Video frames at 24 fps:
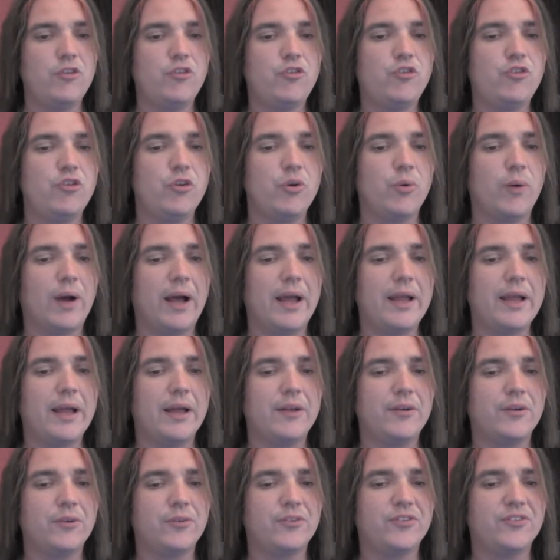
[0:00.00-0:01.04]
Do I
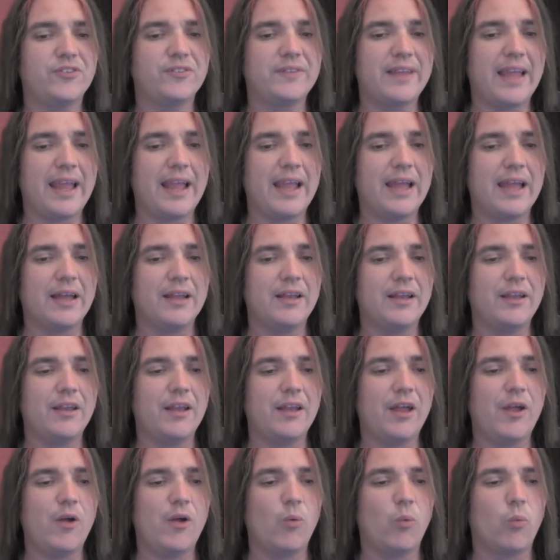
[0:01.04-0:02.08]

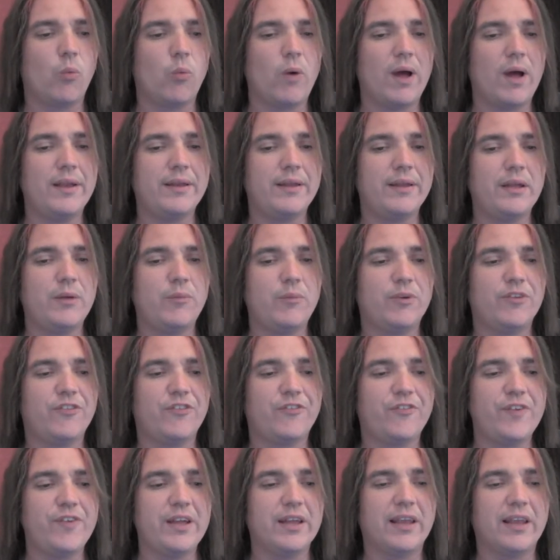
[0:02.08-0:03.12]
understand what he was
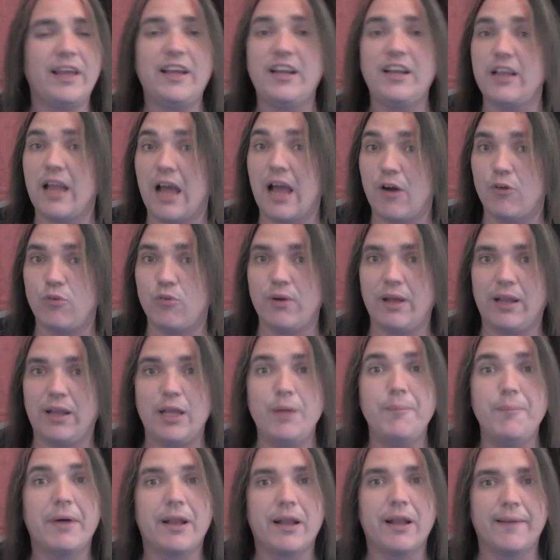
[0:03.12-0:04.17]
feeling? Not really,
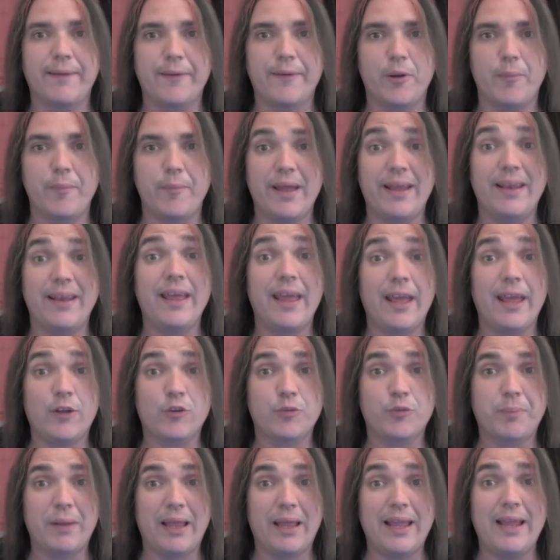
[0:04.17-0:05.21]
but a little bit.
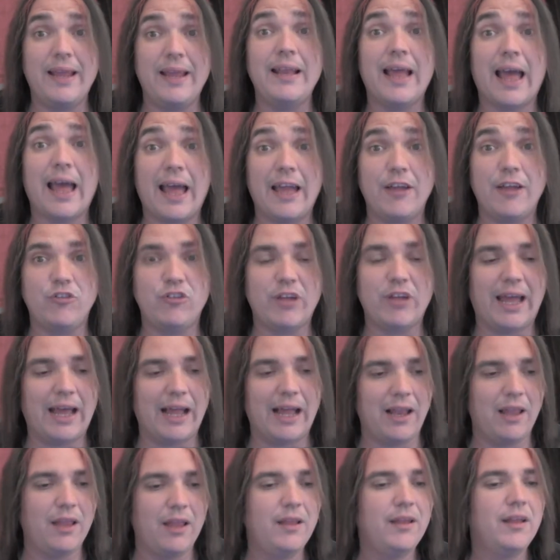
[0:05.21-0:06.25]
Explain, I
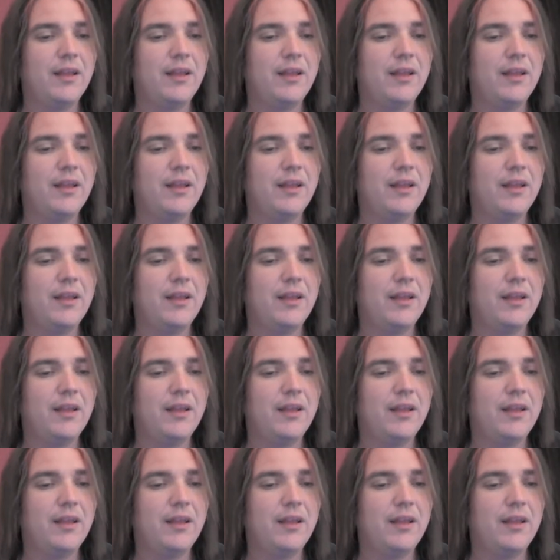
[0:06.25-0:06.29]
shall.